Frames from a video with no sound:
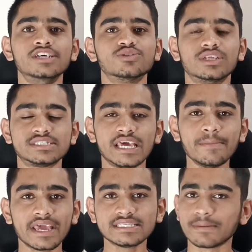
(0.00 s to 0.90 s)
So the
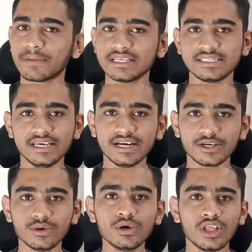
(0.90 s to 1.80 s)
same case applies
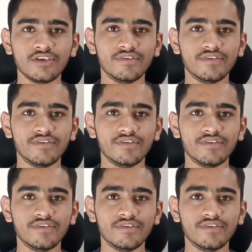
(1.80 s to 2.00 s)
here too.